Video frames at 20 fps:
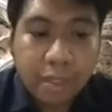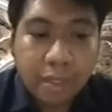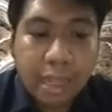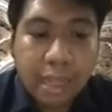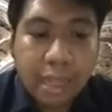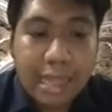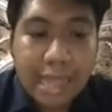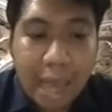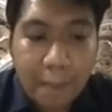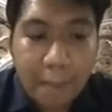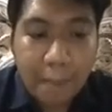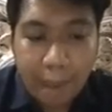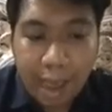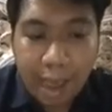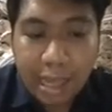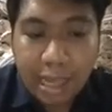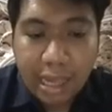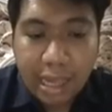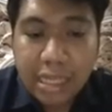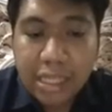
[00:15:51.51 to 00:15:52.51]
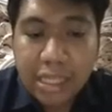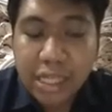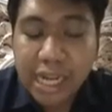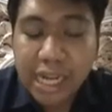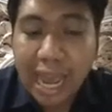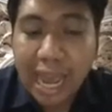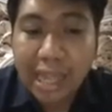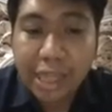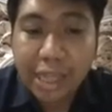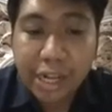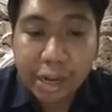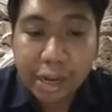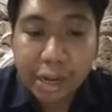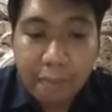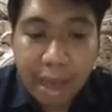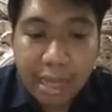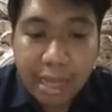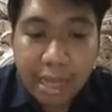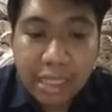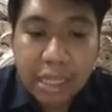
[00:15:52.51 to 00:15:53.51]
DepEd is trying their
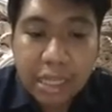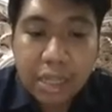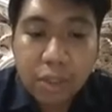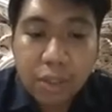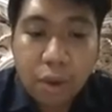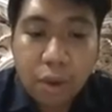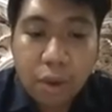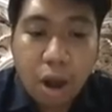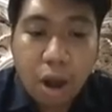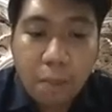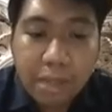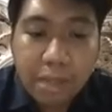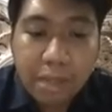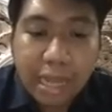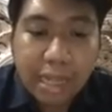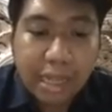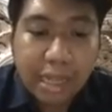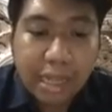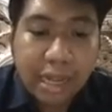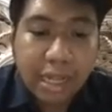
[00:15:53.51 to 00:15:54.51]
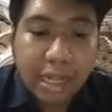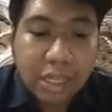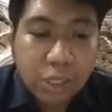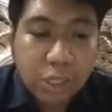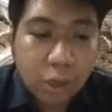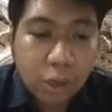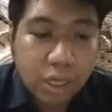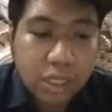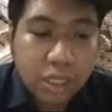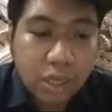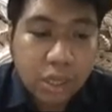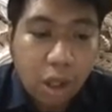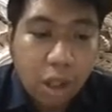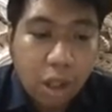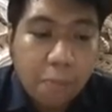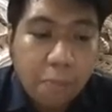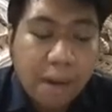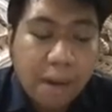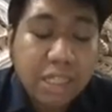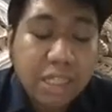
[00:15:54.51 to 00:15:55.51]
best to accommodate and exhaust all
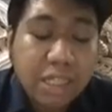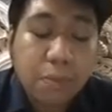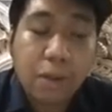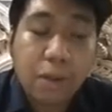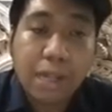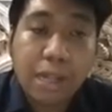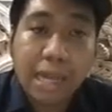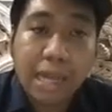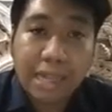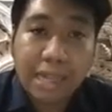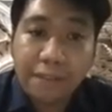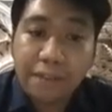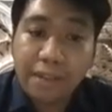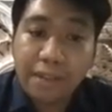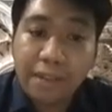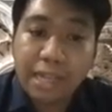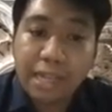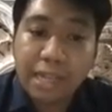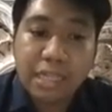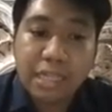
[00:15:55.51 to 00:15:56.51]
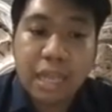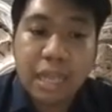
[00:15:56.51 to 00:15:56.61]
possible activities